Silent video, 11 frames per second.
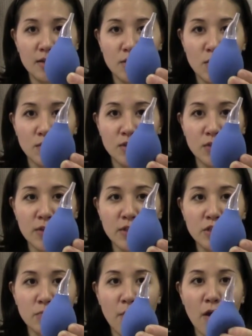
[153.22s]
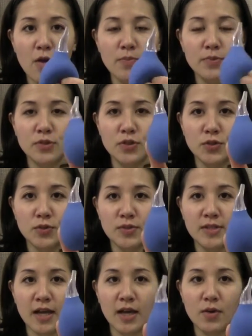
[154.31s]
nose syringe bulb to
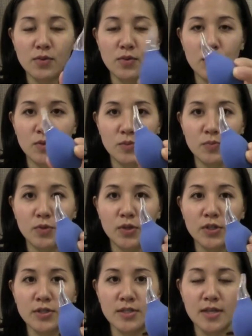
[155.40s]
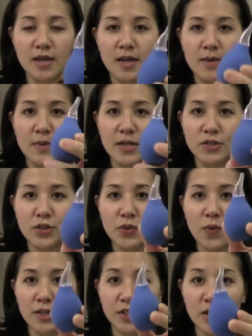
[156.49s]
suck out those boogers. Make sure you
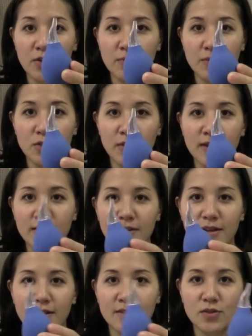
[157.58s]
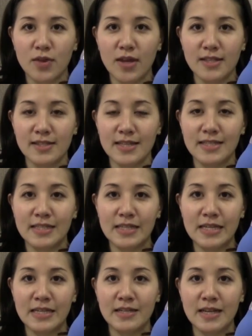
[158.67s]
wash it out in between so that it stays
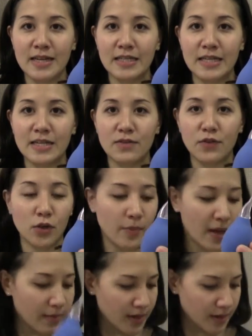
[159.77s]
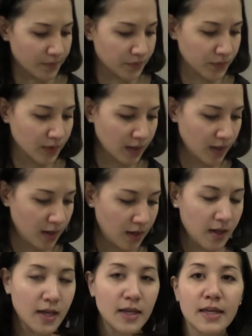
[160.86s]
clean and neat for your baby.
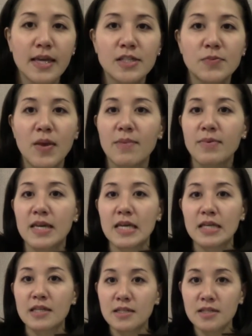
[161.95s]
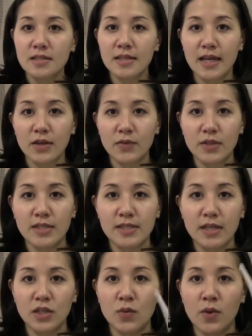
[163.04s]
In case baby is getting really
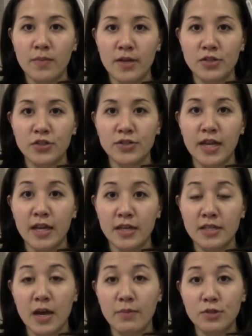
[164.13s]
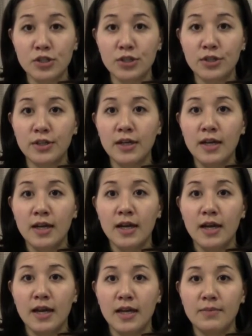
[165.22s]
sick, you want to make sure you're taking temperature
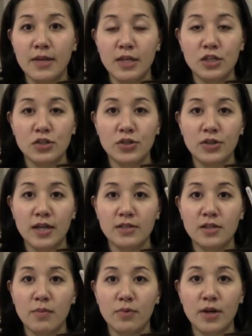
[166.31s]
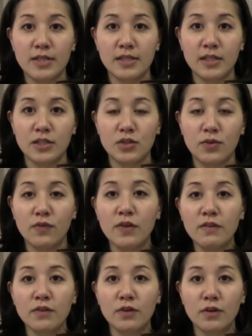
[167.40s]
and making sure that it's not progressing into a
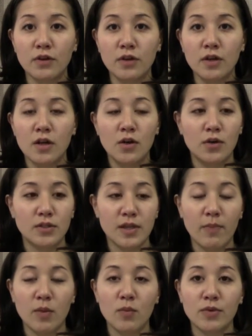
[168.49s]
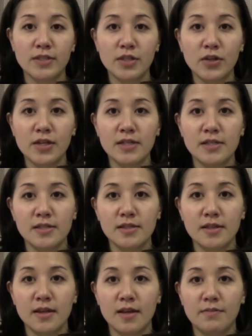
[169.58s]
fever or something more serious,
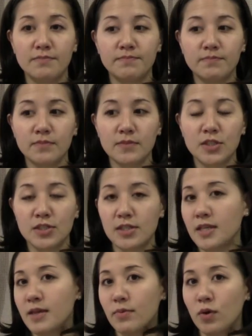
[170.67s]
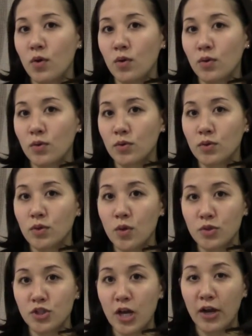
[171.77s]
just to keep a
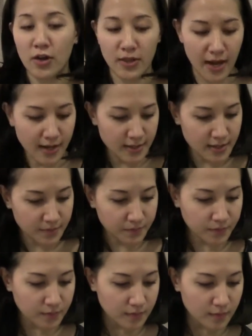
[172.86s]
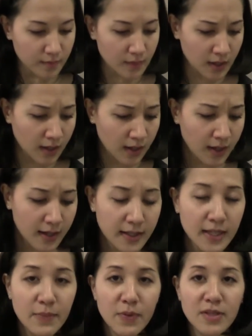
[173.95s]
close check on that.
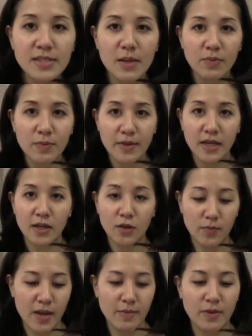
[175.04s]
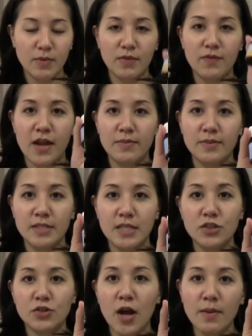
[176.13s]
Keep on supplementing your baby with vitamin
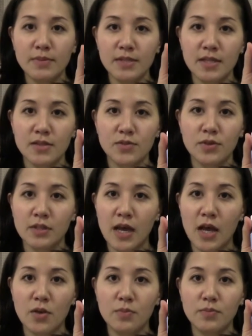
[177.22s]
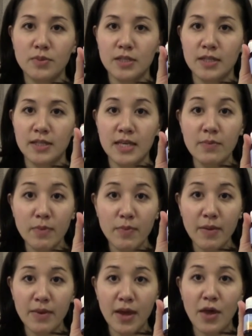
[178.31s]
D drops. These really help to keep a
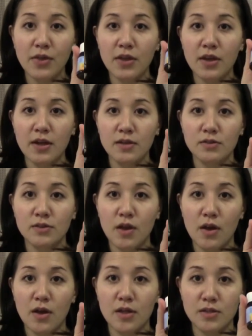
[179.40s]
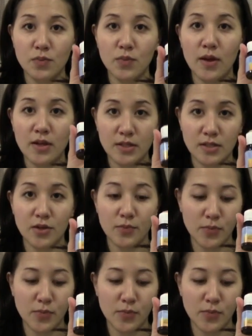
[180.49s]
baby healthy as well as their